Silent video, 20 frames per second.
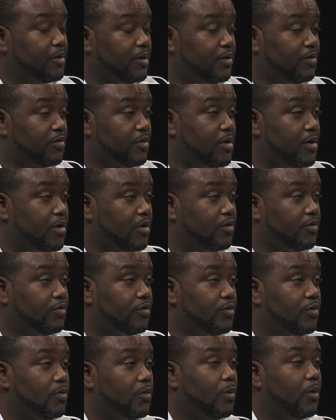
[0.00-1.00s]
is here
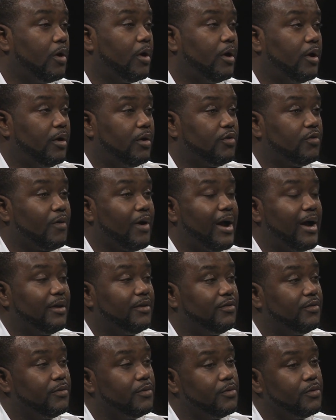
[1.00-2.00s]
to try
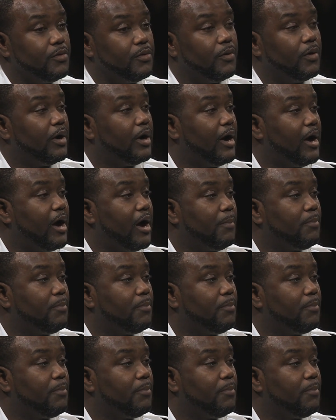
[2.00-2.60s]
to uh,